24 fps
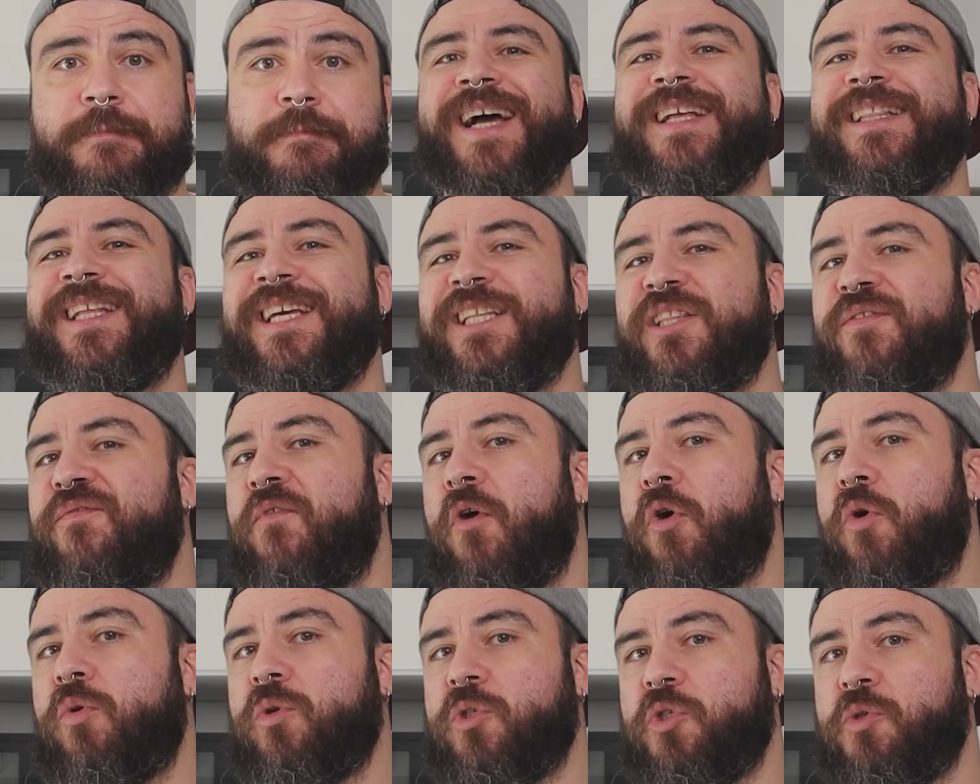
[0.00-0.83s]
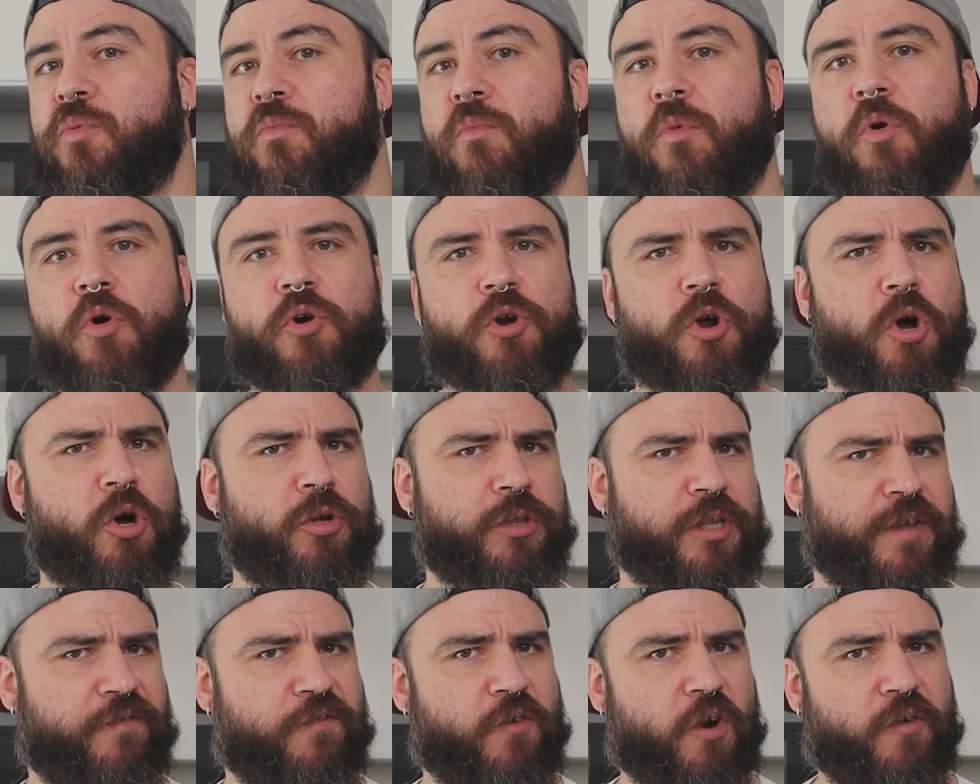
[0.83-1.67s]
I did focus more
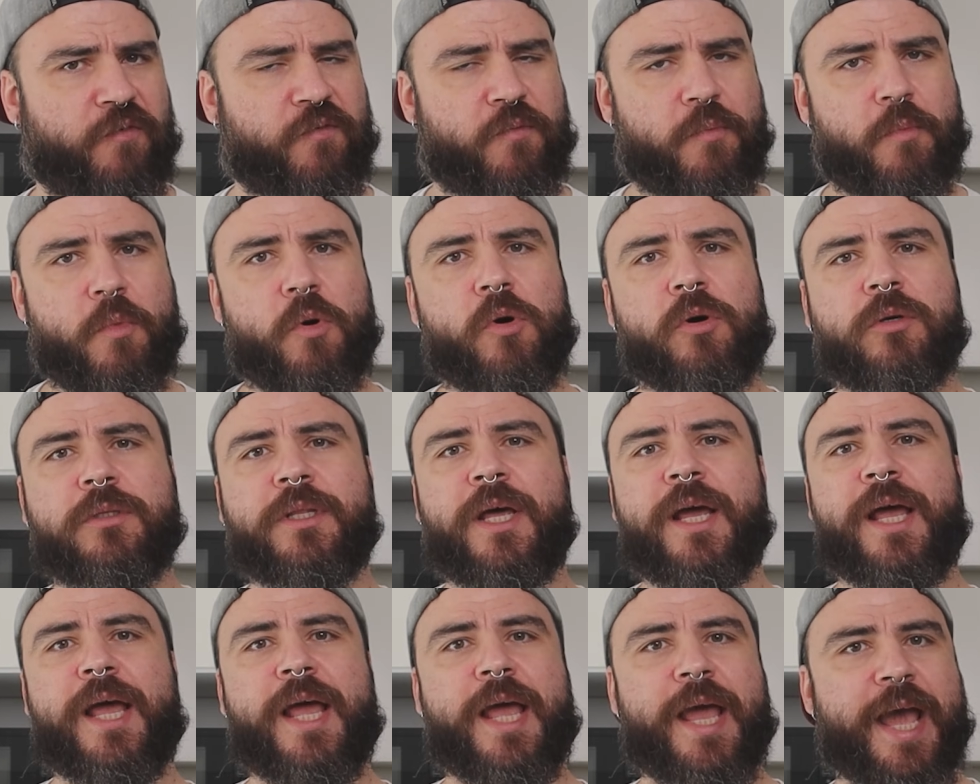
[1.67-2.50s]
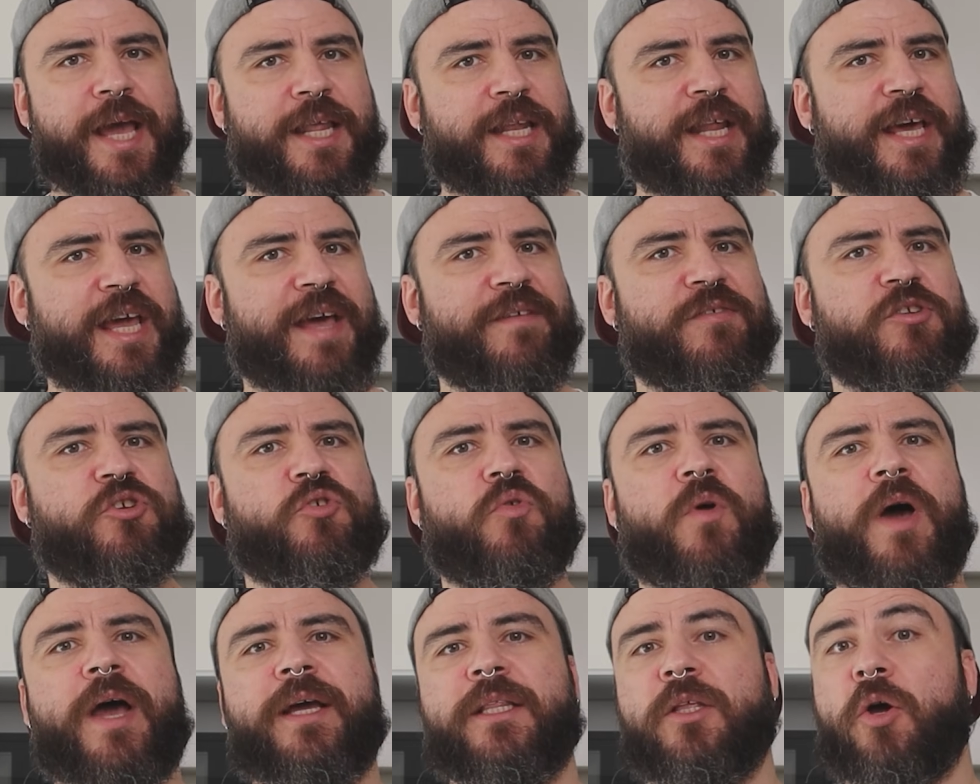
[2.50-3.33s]
on the froth mode and I have
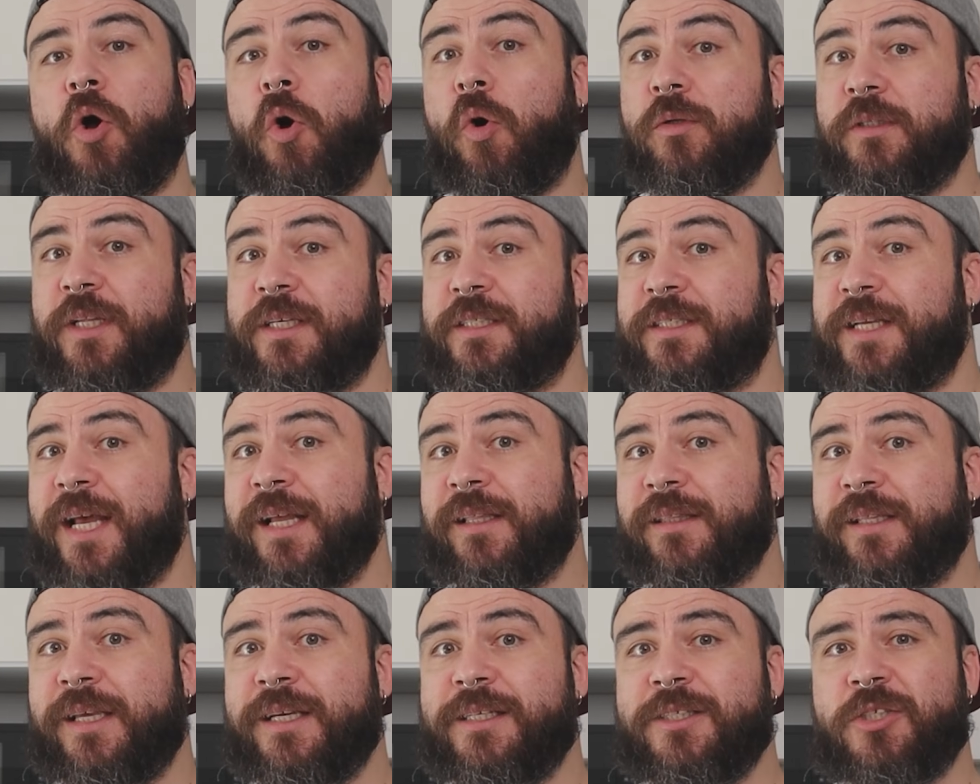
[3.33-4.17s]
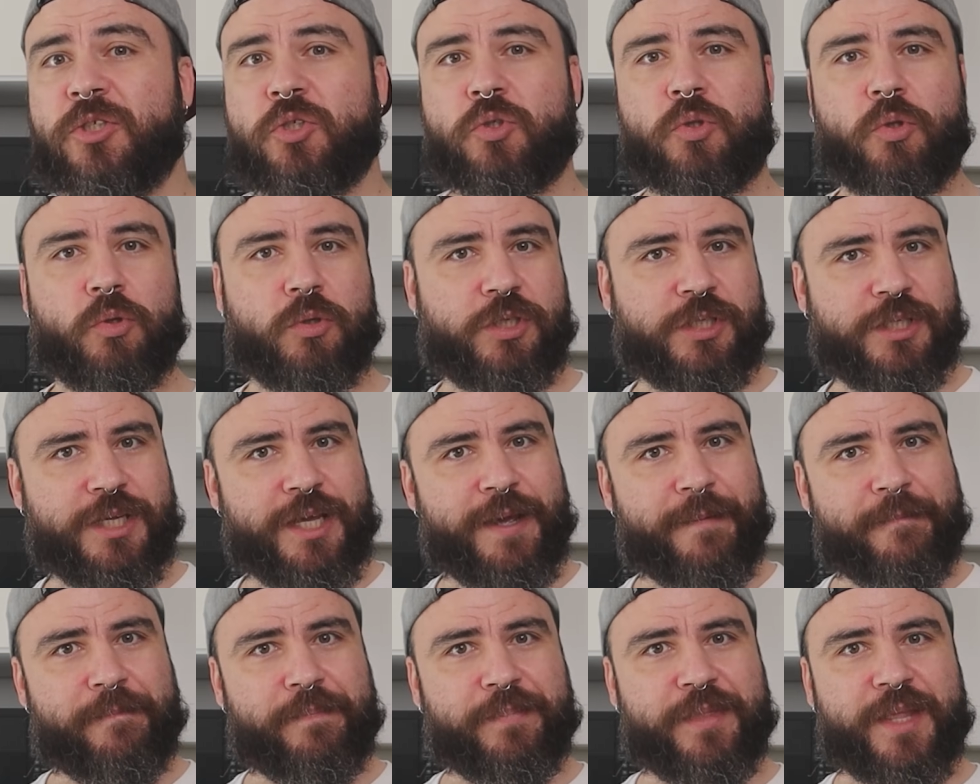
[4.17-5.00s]
tried all the settings to
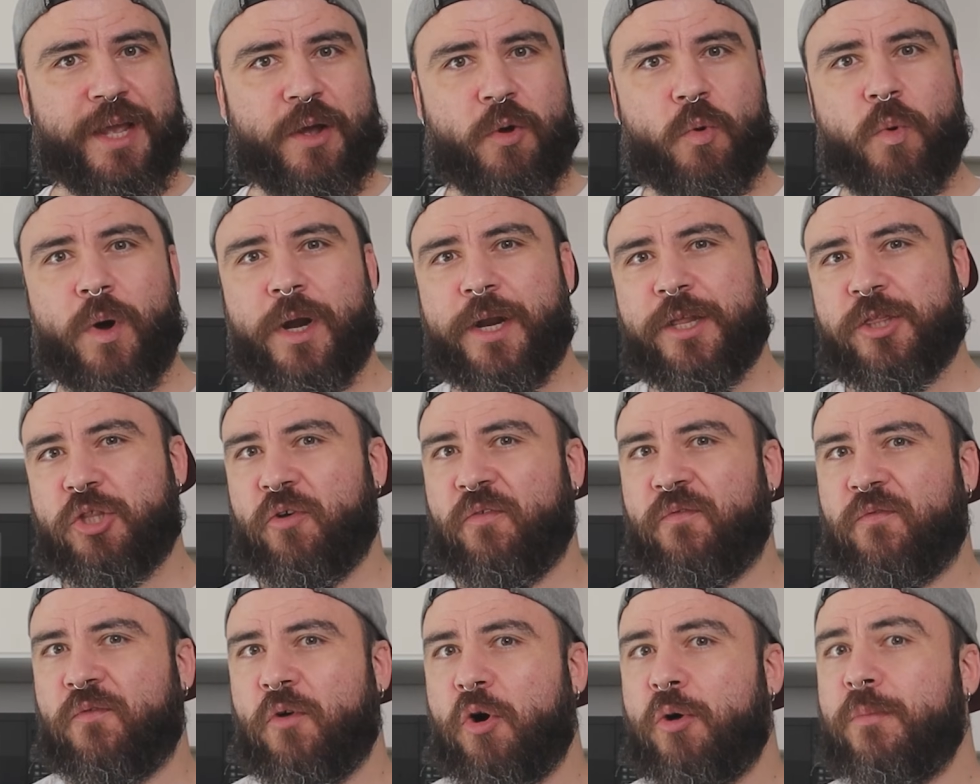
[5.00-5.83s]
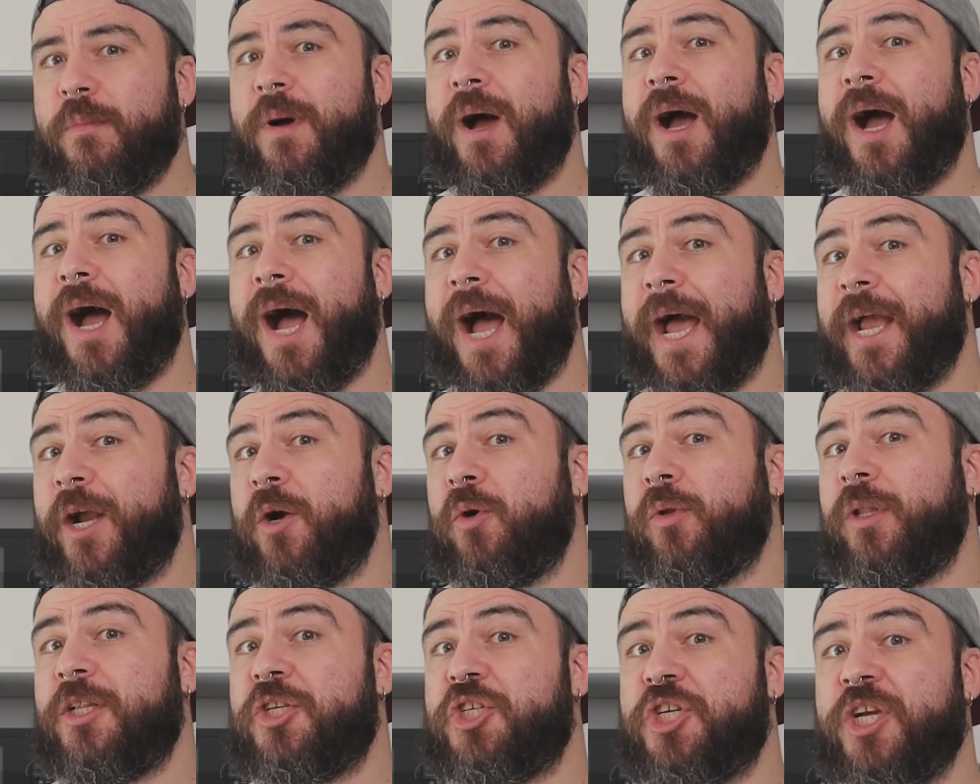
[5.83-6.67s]
see the quality of foam I
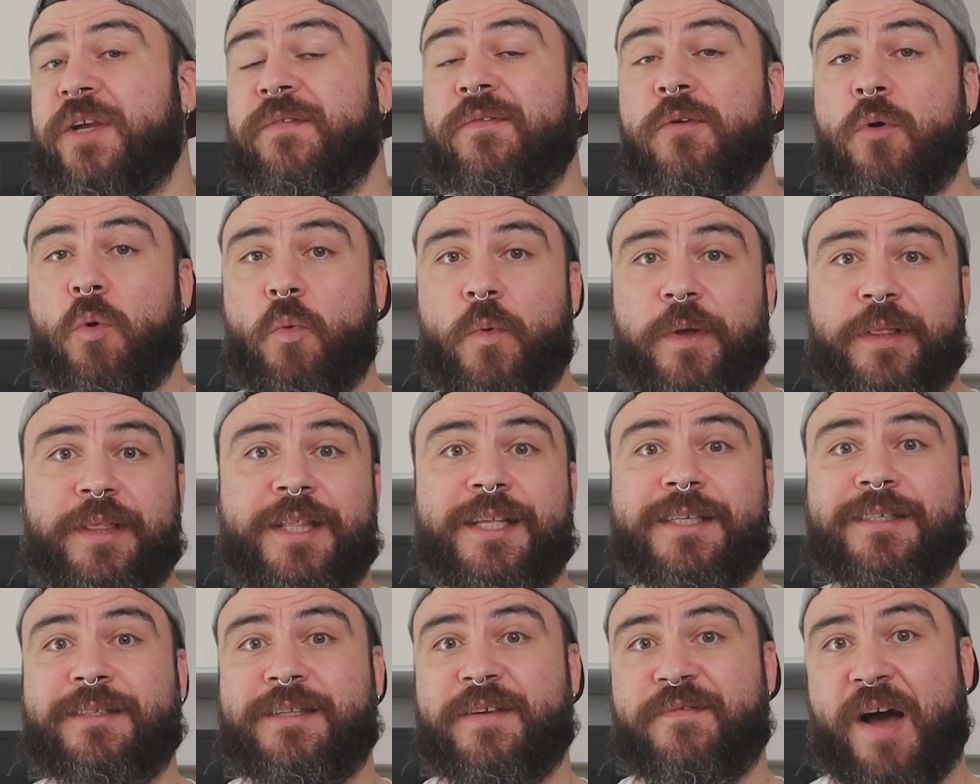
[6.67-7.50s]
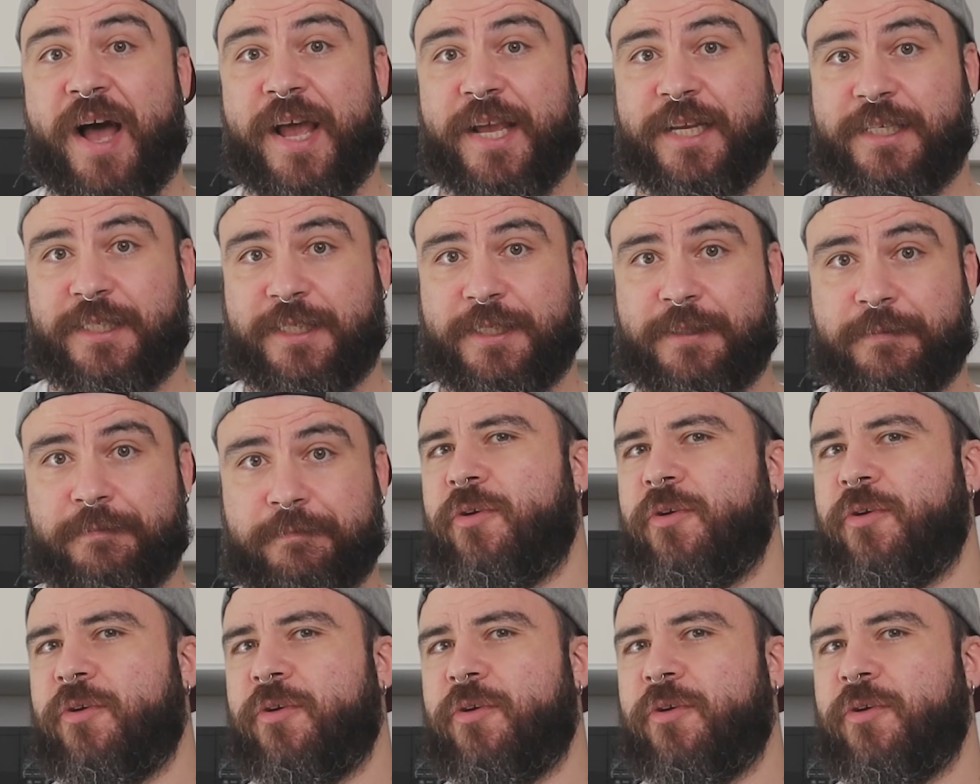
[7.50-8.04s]
could achieve with this device.